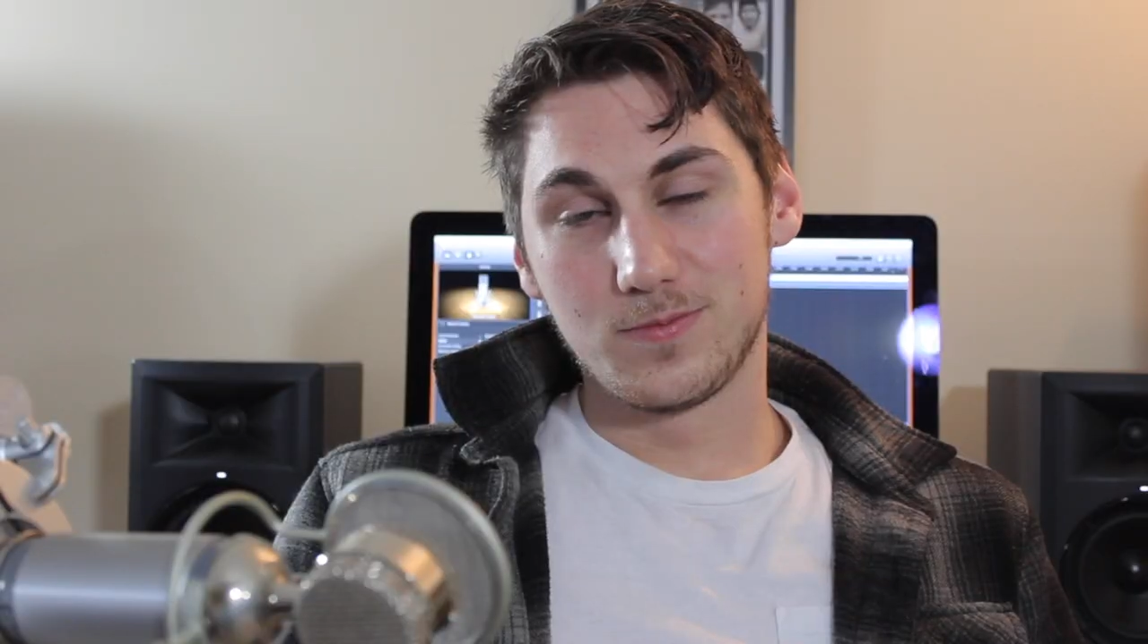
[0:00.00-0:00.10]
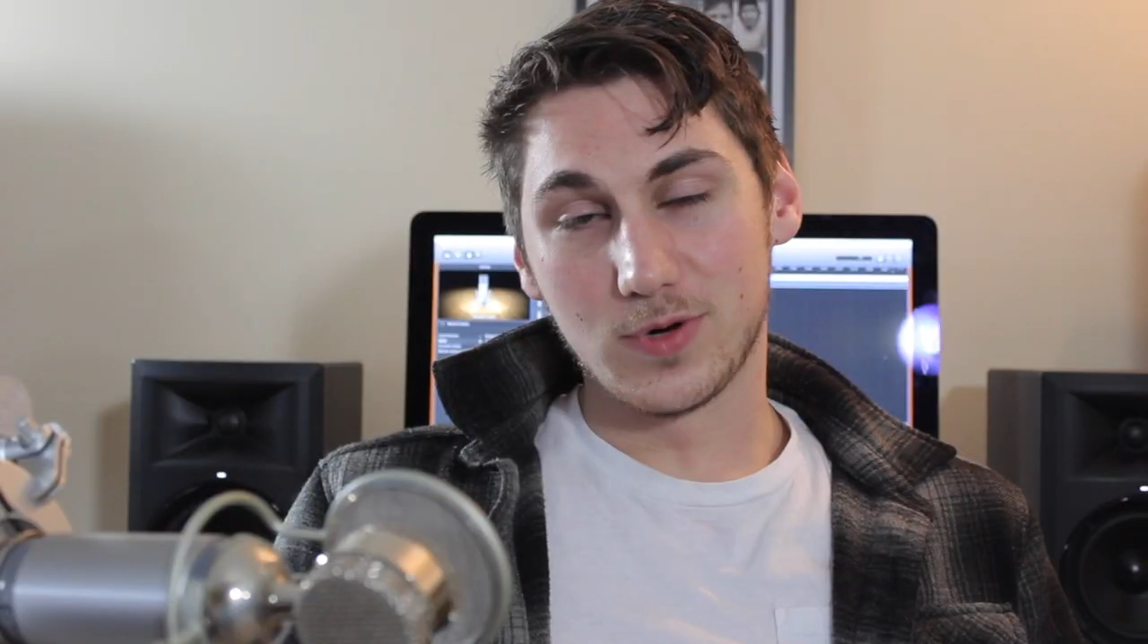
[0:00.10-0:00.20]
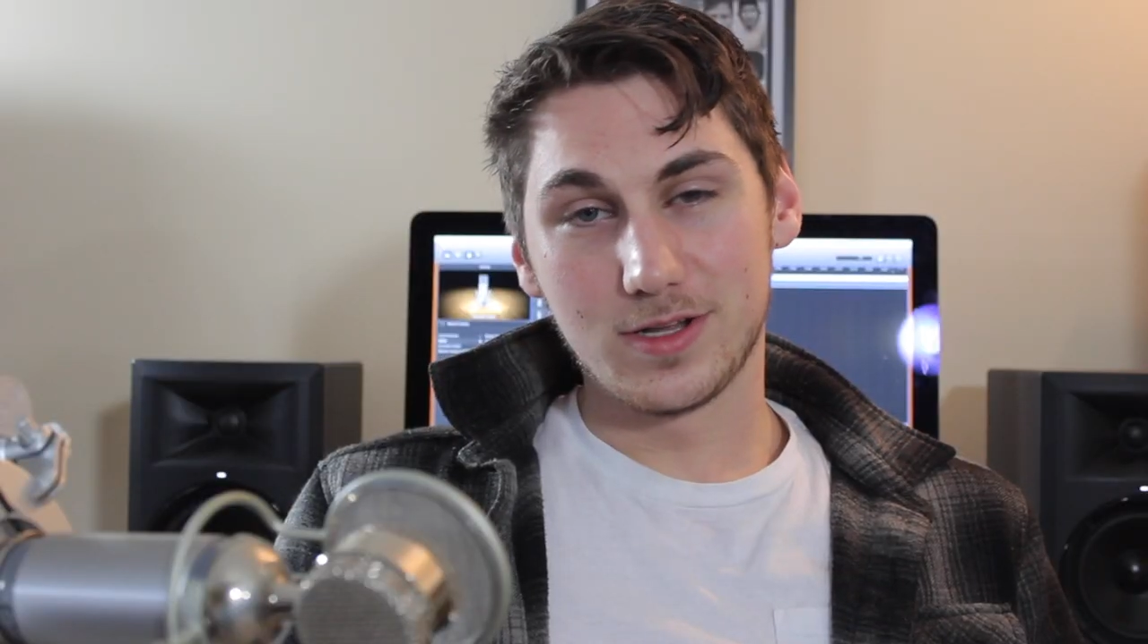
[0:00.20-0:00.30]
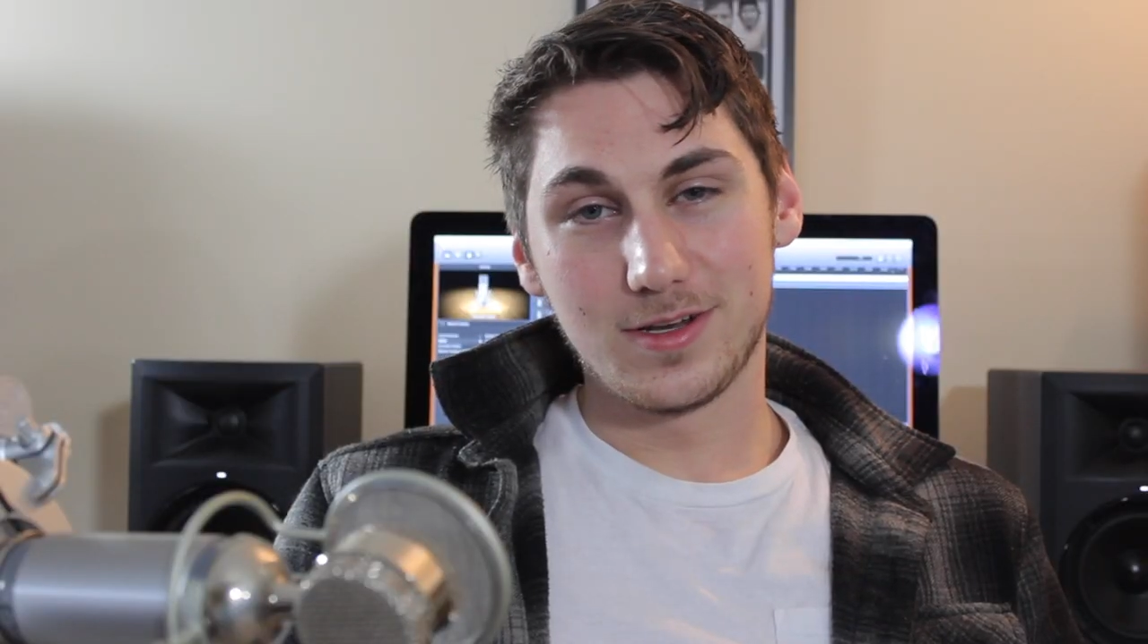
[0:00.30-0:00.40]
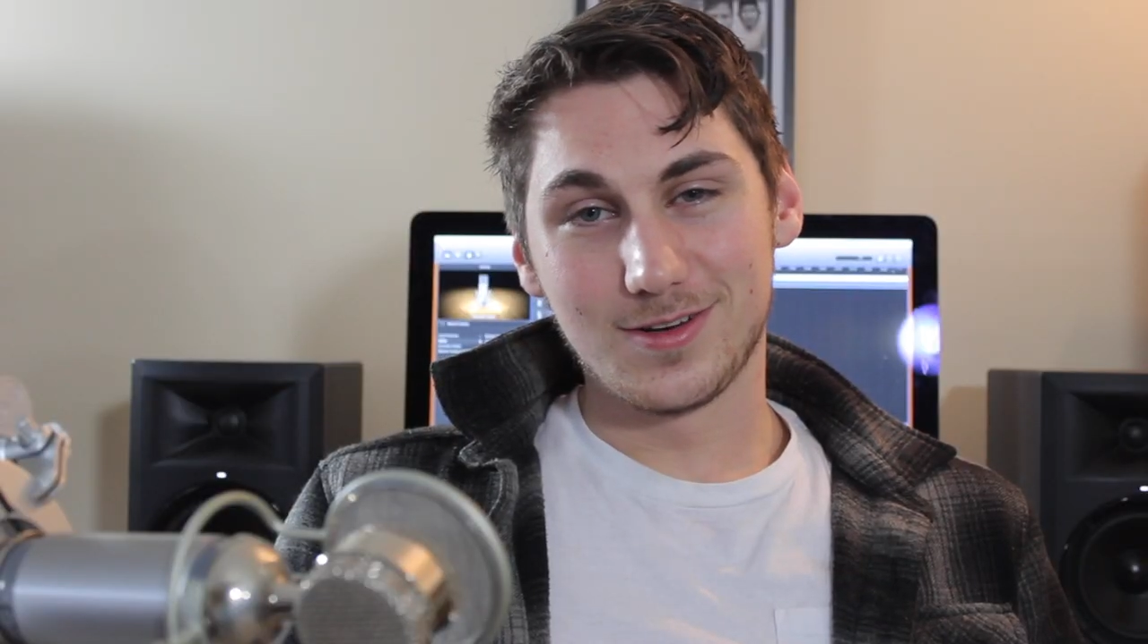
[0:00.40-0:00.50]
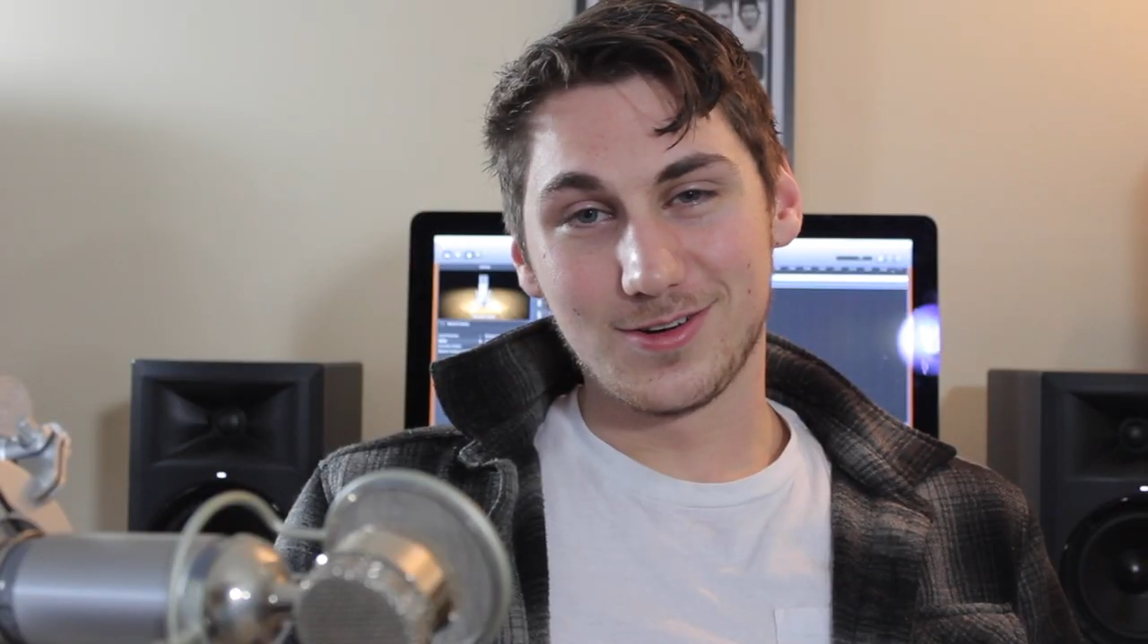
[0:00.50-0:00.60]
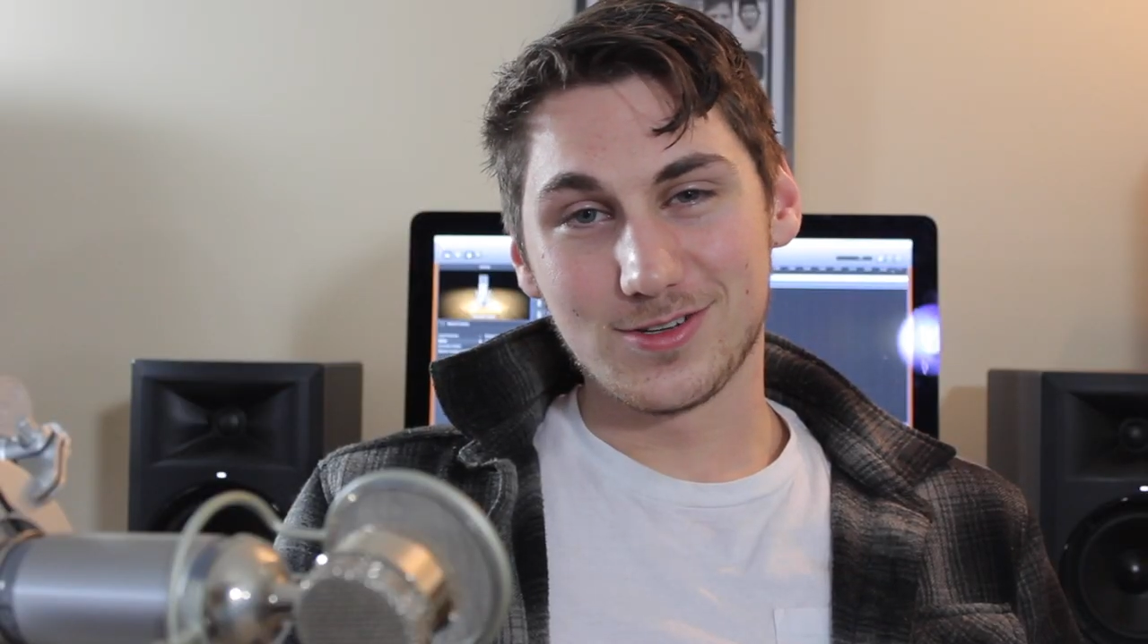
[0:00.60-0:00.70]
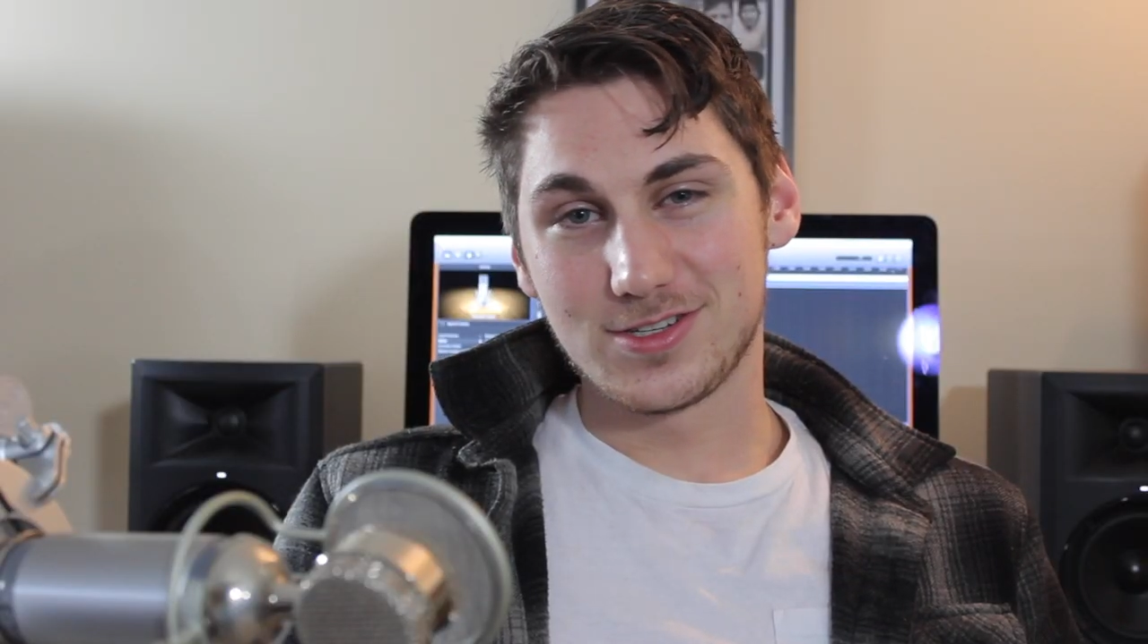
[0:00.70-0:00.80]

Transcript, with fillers: But in all